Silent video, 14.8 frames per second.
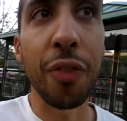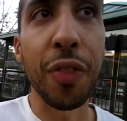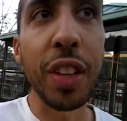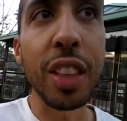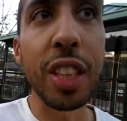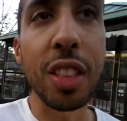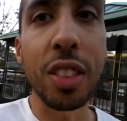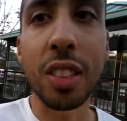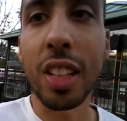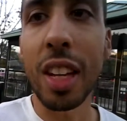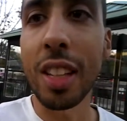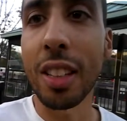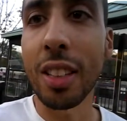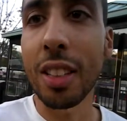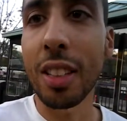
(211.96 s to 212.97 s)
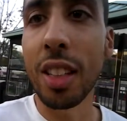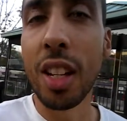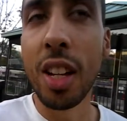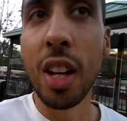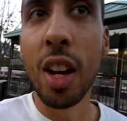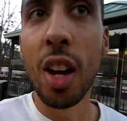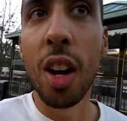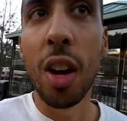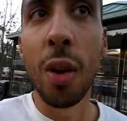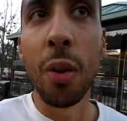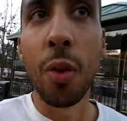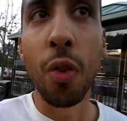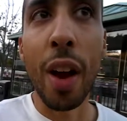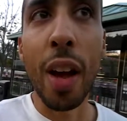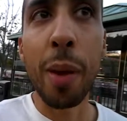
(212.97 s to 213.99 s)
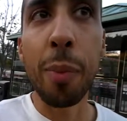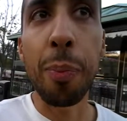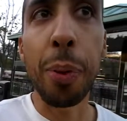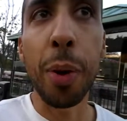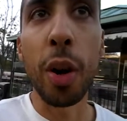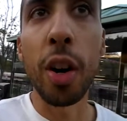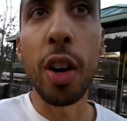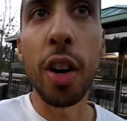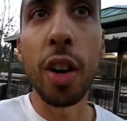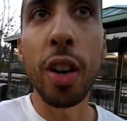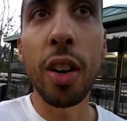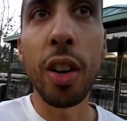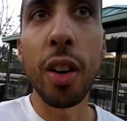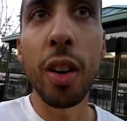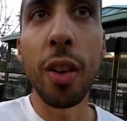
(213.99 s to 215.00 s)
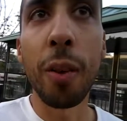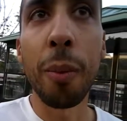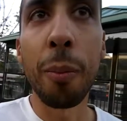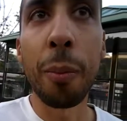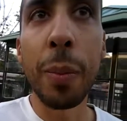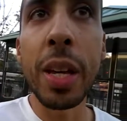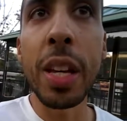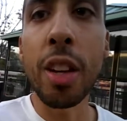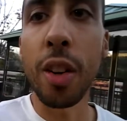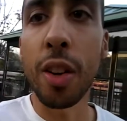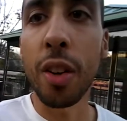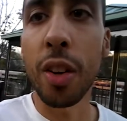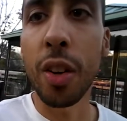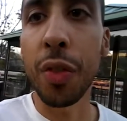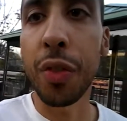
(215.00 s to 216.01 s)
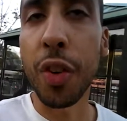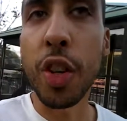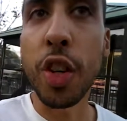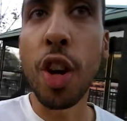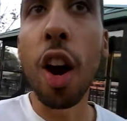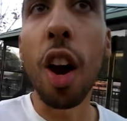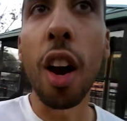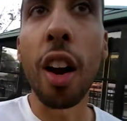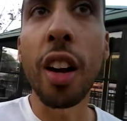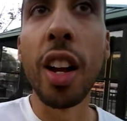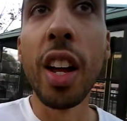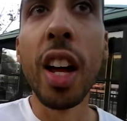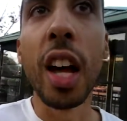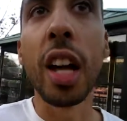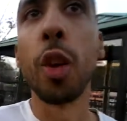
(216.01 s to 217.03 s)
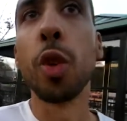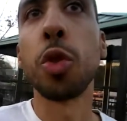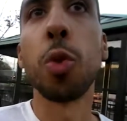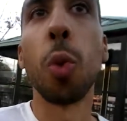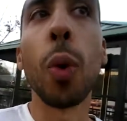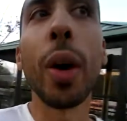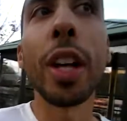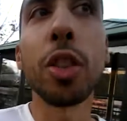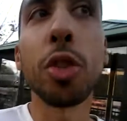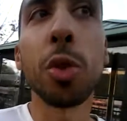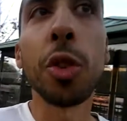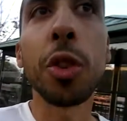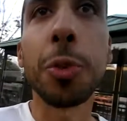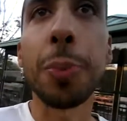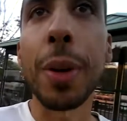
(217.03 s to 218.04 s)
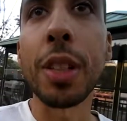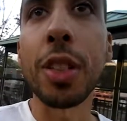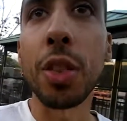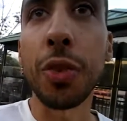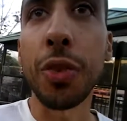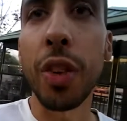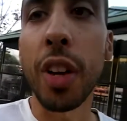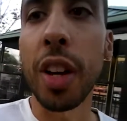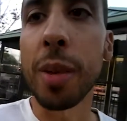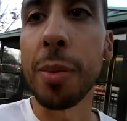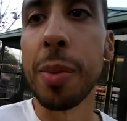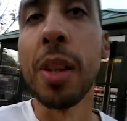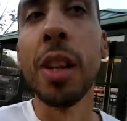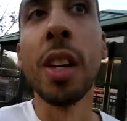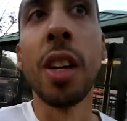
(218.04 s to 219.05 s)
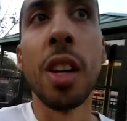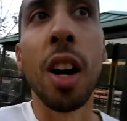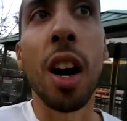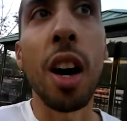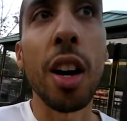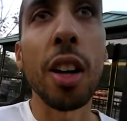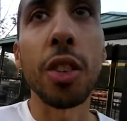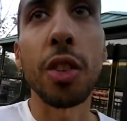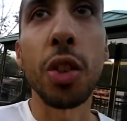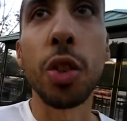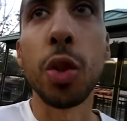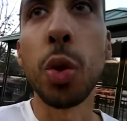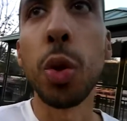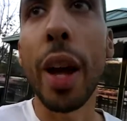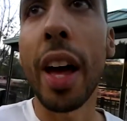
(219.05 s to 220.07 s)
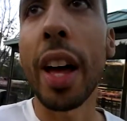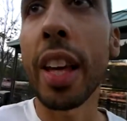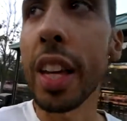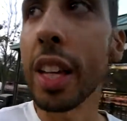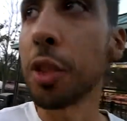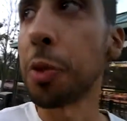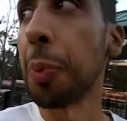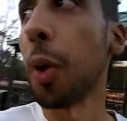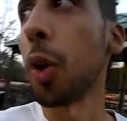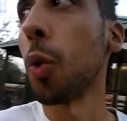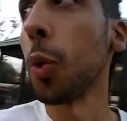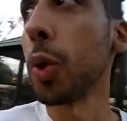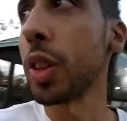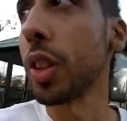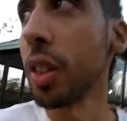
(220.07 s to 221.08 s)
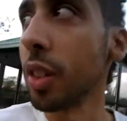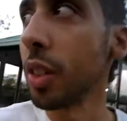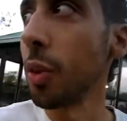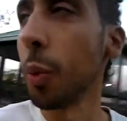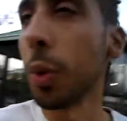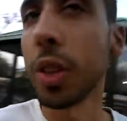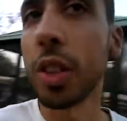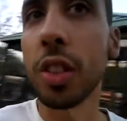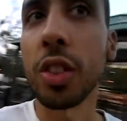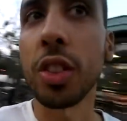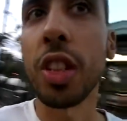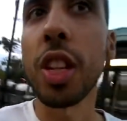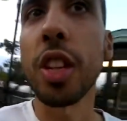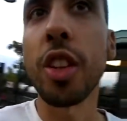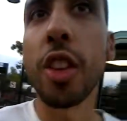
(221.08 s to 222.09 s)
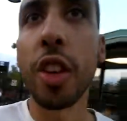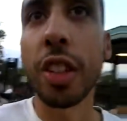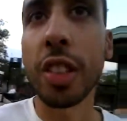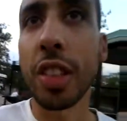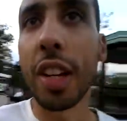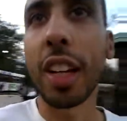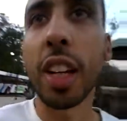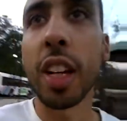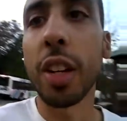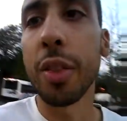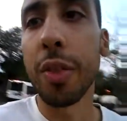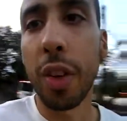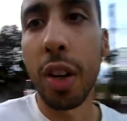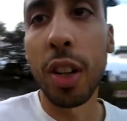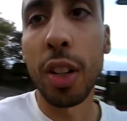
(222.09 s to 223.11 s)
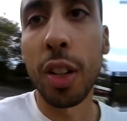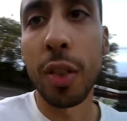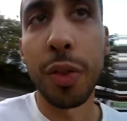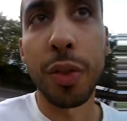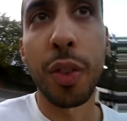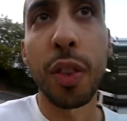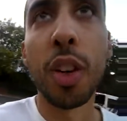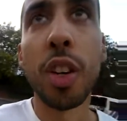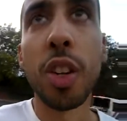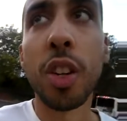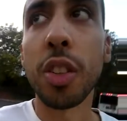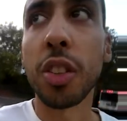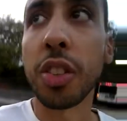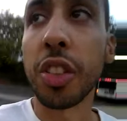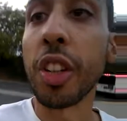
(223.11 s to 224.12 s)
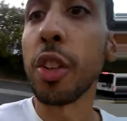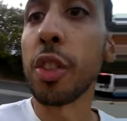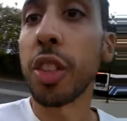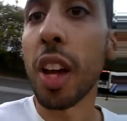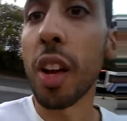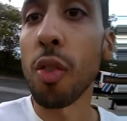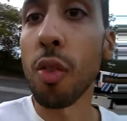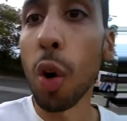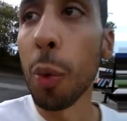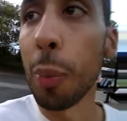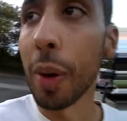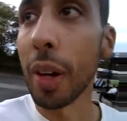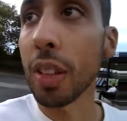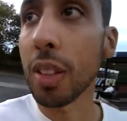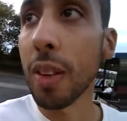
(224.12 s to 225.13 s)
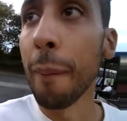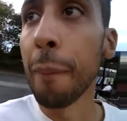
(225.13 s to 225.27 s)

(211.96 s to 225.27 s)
50 cents, right, per meter for yarn, and it was way too expensive for him to do that. He had spoken with the senior executive of Sears and Roebuck.